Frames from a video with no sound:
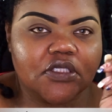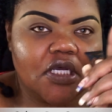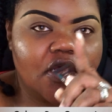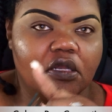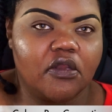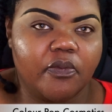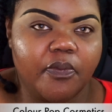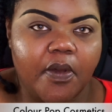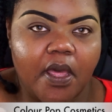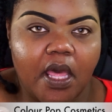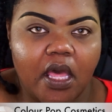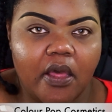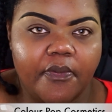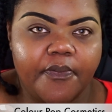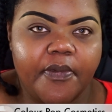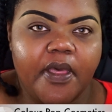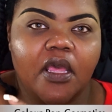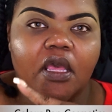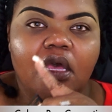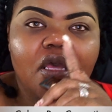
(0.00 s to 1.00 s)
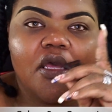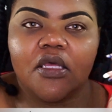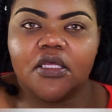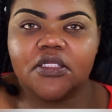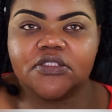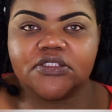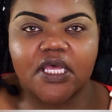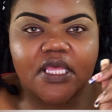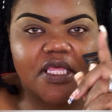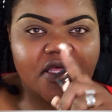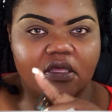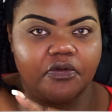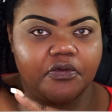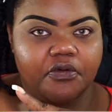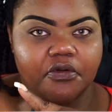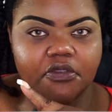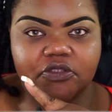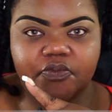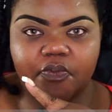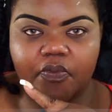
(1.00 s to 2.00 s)
Color Pop, Tie and
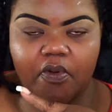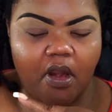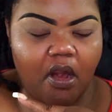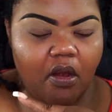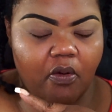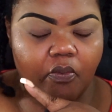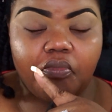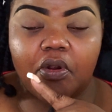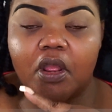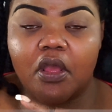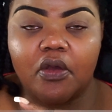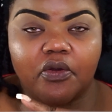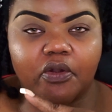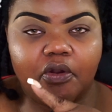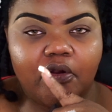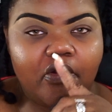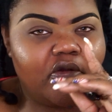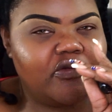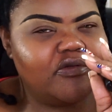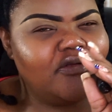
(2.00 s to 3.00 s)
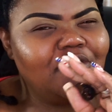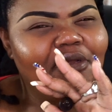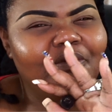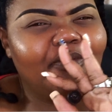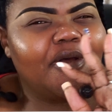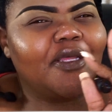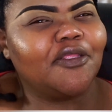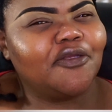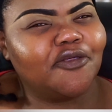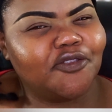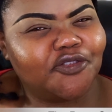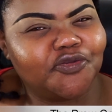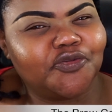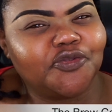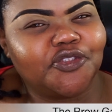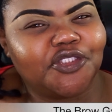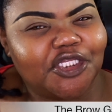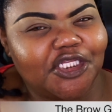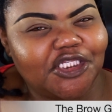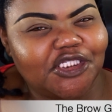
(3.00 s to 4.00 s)
Crooks, Brow Girl, you know, my
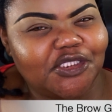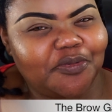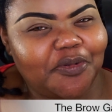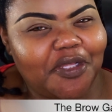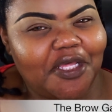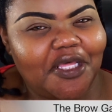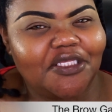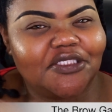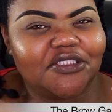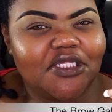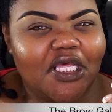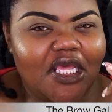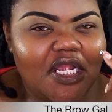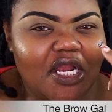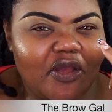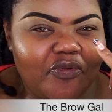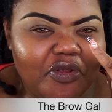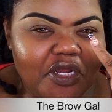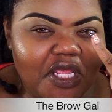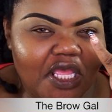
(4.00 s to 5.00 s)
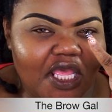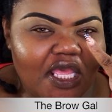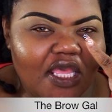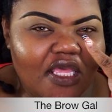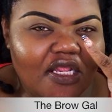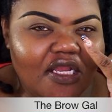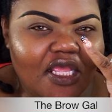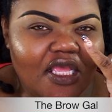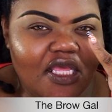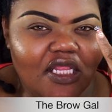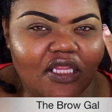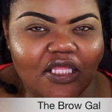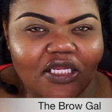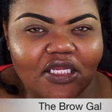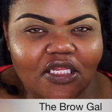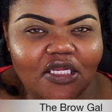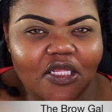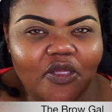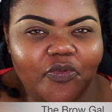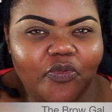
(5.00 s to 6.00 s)
usual suspects, and I went ahead and
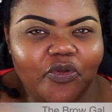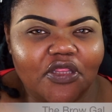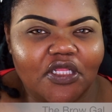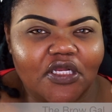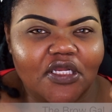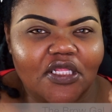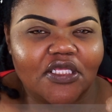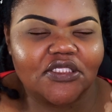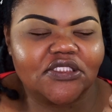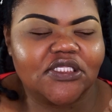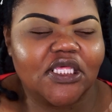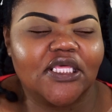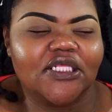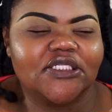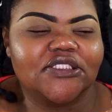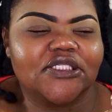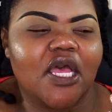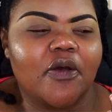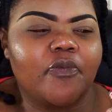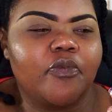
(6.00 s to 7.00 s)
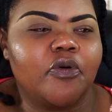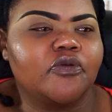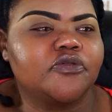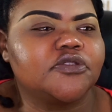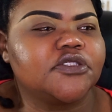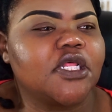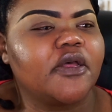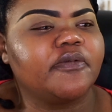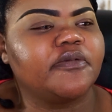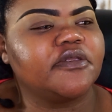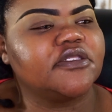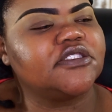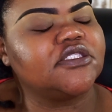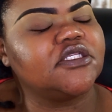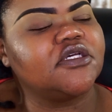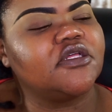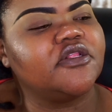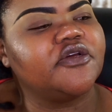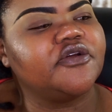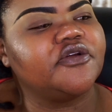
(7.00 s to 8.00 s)
cleaned it up with the NYX Can't Stop, Won't Stop
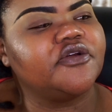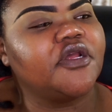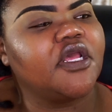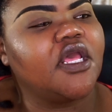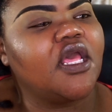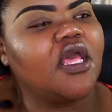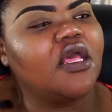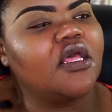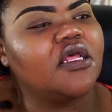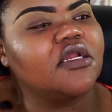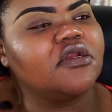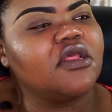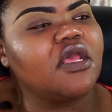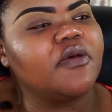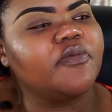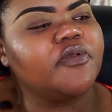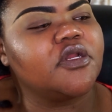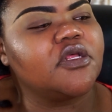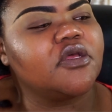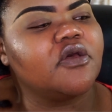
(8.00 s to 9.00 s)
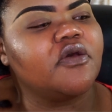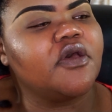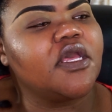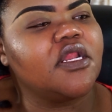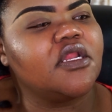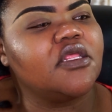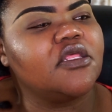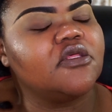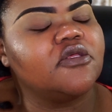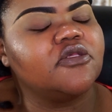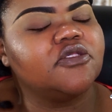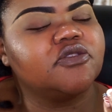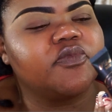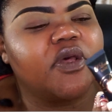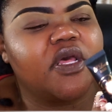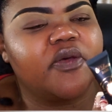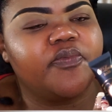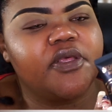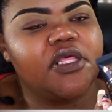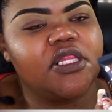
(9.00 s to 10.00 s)
Concealer. Now I'm going to go ahead and use
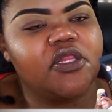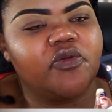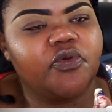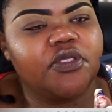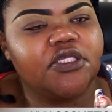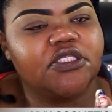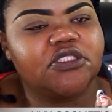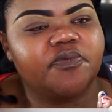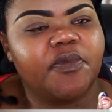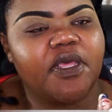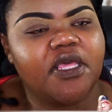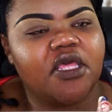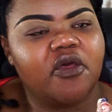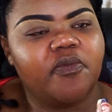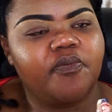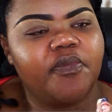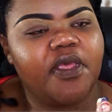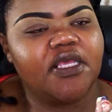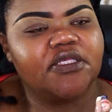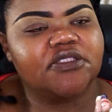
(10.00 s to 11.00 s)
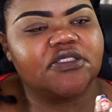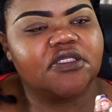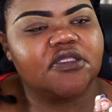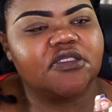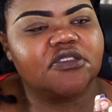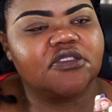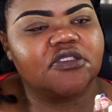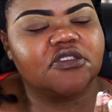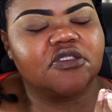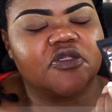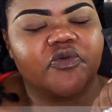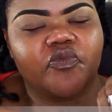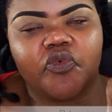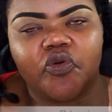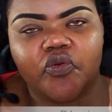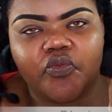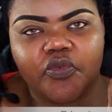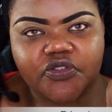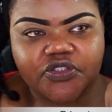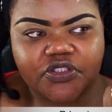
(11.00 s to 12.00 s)
my Louise makeup base, and this is in
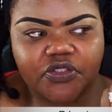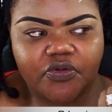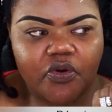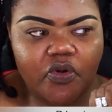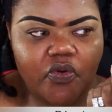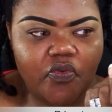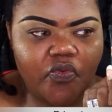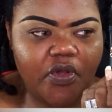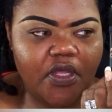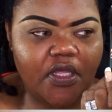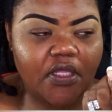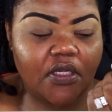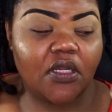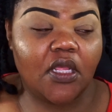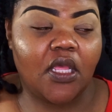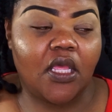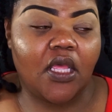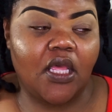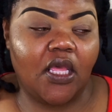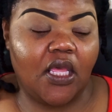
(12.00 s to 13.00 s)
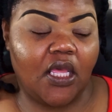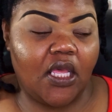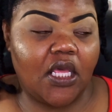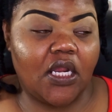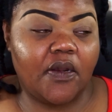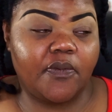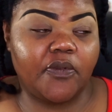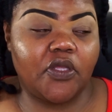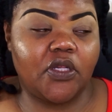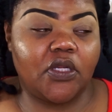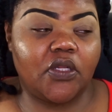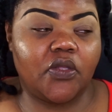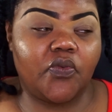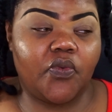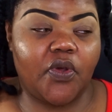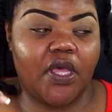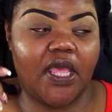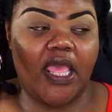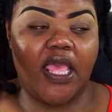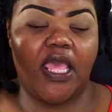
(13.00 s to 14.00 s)
Rumour 01. And I'm going to
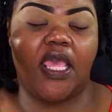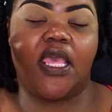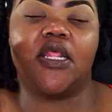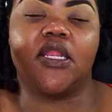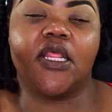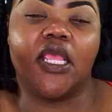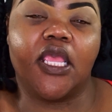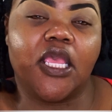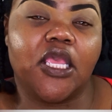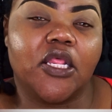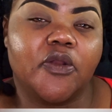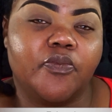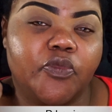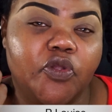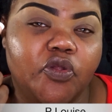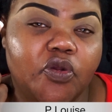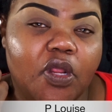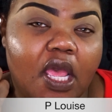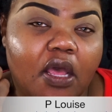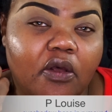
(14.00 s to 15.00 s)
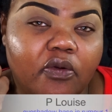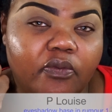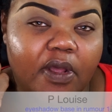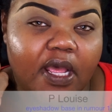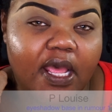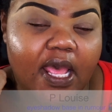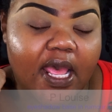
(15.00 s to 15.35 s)
go ahead and mute out my